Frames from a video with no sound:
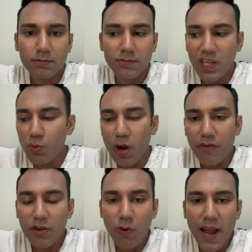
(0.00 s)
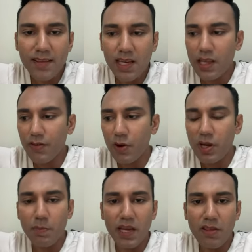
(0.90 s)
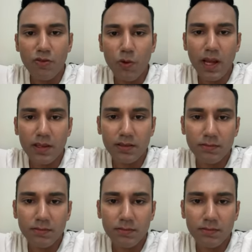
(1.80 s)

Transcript: They're rough and ready. They've already been through it.